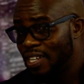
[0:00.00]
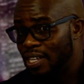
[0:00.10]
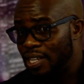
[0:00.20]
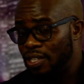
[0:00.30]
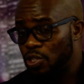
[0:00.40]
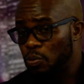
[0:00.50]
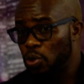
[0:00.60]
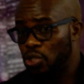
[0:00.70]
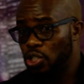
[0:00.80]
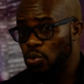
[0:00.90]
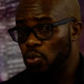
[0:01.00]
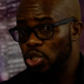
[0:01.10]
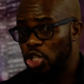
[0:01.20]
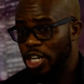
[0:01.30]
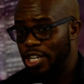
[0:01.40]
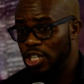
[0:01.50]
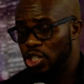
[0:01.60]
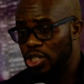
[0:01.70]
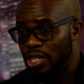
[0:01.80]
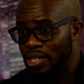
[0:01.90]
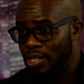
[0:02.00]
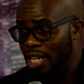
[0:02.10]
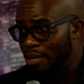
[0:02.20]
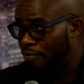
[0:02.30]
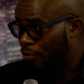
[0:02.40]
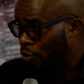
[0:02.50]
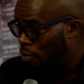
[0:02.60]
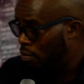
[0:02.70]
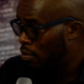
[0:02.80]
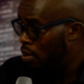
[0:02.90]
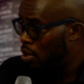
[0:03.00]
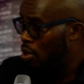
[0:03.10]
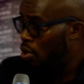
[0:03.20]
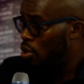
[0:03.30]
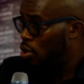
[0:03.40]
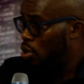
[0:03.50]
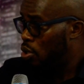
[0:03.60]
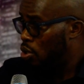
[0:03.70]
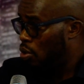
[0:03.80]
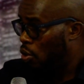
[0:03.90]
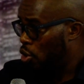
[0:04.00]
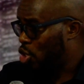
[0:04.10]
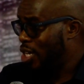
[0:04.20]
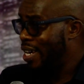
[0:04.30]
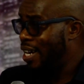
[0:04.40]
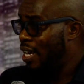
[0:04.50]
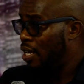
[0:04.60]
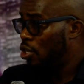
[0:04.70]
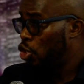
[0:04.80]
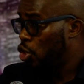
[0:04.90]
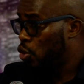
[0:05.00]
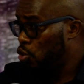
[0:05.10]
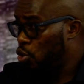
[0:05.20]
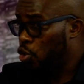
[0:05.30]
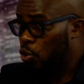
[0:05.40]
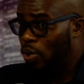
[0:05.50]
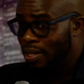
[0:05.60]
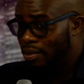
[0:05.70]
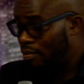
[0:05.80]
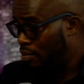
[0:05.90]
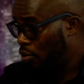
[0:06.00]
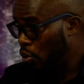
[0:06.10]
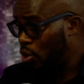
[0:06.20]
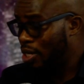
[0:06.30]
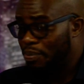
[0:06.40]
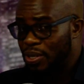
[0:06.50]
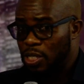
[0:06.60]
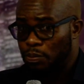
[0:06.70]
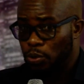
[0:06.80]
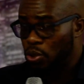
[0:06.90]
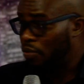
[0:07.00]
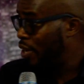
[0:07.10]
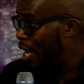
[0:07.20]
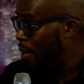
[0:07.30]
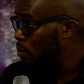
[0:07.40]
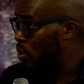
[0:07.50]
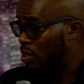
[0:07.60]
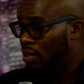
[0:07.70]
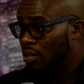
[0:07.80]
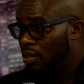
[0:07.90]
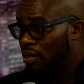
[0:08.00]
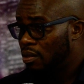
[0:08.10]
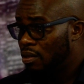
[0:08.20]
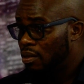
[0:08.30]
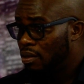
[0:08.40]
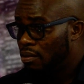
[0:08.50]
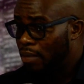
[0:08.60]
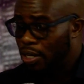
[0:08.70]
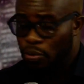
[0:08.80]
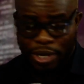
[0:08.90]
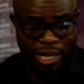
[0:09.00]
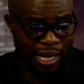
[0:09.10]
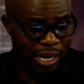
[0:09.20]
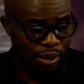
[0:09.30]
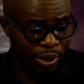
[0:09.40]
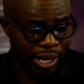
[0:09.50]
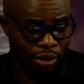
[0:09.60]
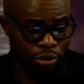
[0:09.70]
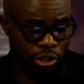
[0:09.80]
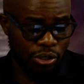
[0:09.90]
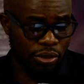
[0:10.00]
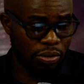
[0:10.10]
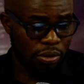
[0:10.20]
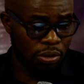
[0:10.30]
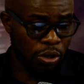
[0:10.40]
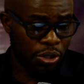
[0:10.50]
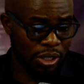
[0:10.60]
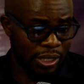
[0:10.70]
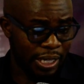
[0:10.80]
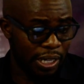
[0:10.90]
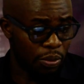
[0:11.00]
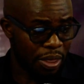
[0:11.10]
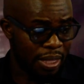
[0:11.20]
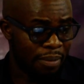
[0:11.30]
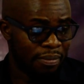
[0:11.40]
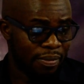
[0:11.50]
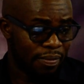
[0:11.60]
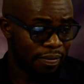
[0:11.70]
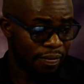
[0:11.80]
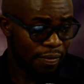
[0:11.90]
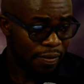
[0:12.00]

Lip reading: It is Moses who changed his name from Hoshea to Joshua. Those are principles of names. But we are not going to deal with them.